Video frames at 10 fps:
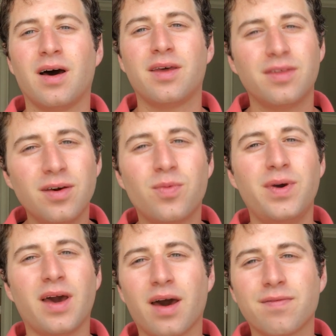I think
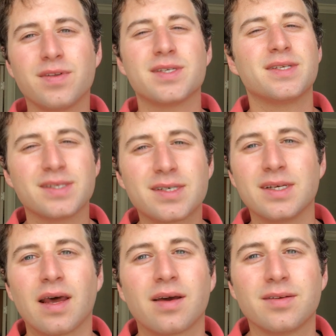we have this
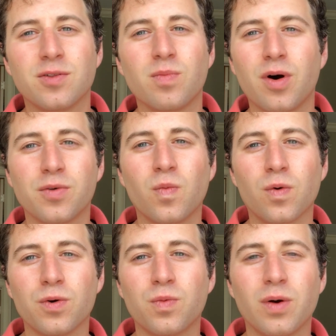disconnect in the modern
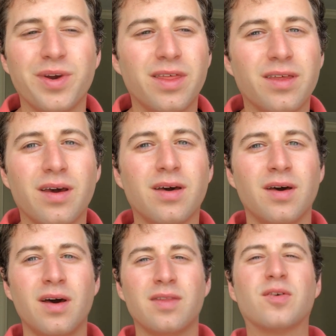world where we think
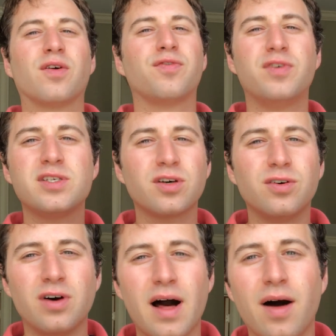that our
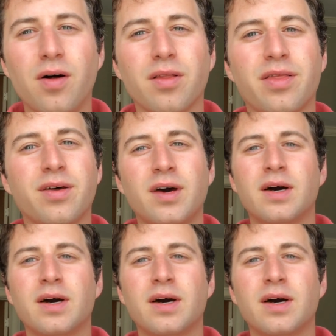physical health